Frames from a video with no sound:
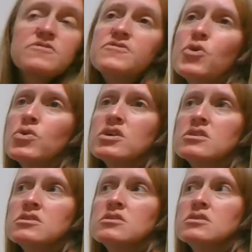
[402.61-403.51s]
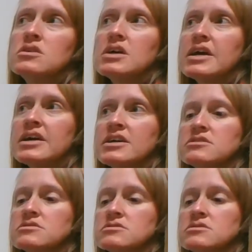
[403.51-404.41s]
4,
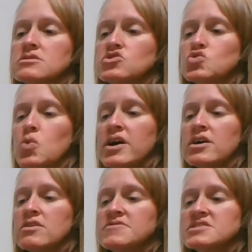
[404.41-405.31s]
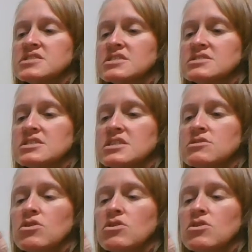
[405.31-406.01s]
8, 12, 16.